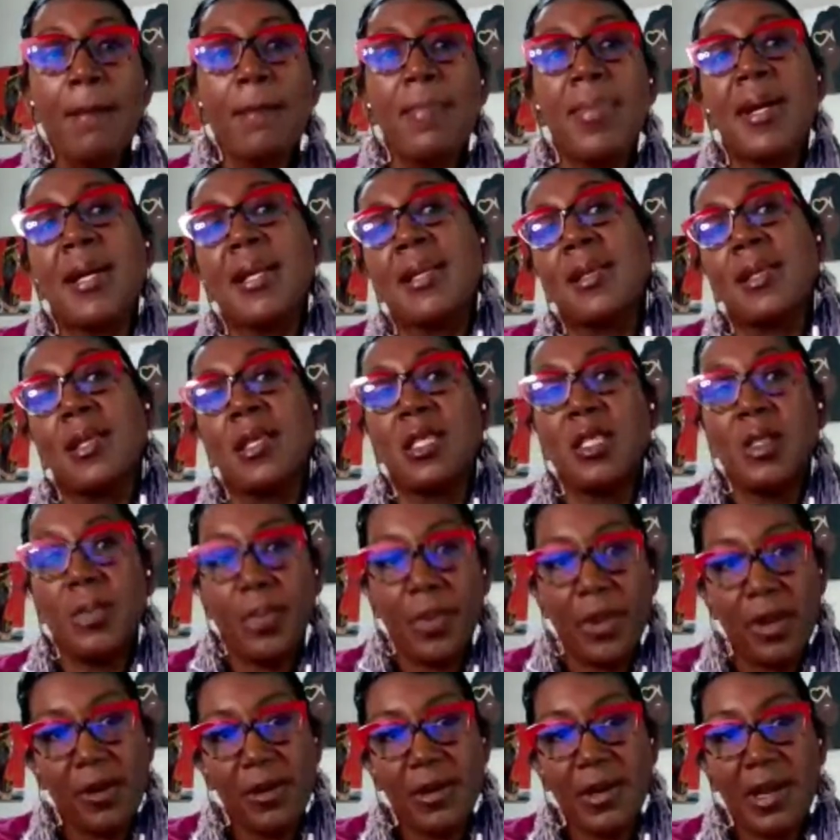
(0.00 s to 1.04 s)
but the
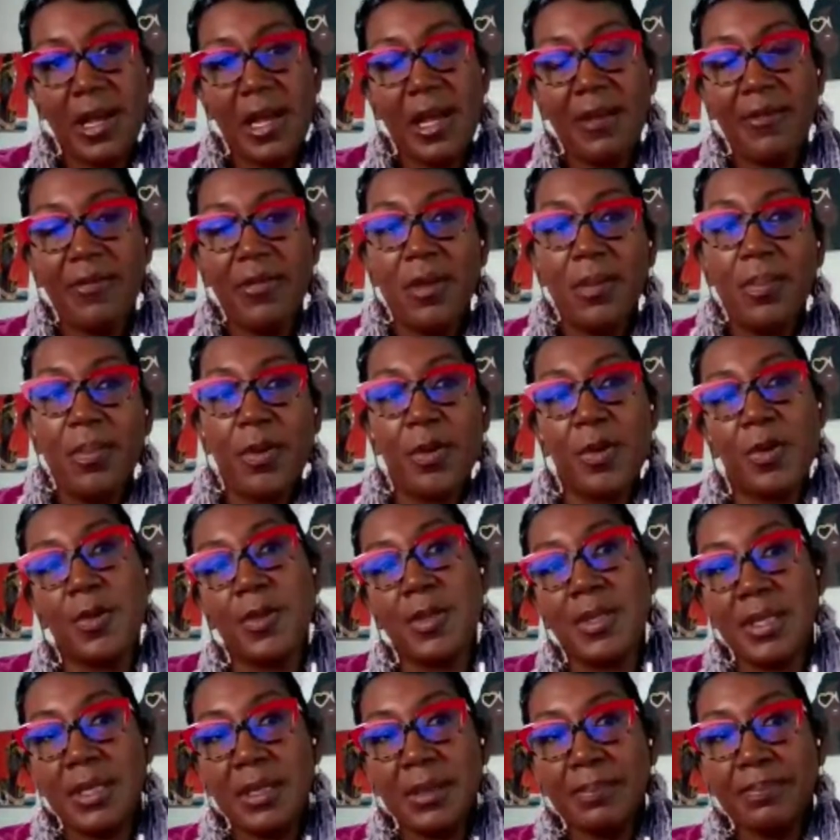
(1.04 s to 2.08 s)
spirit of the
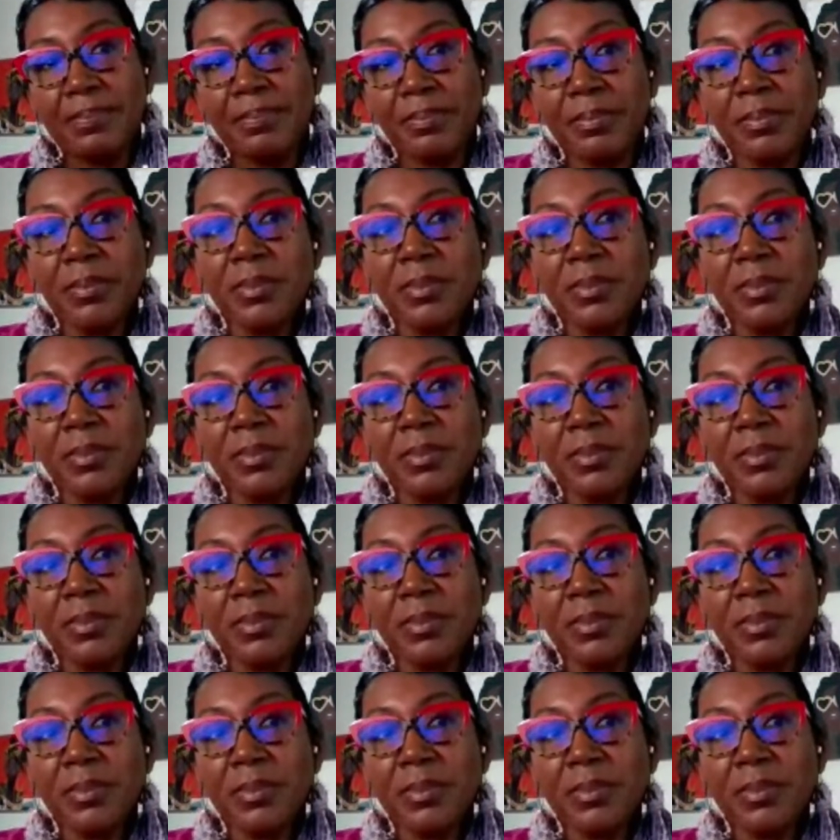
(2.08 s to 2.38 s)
person.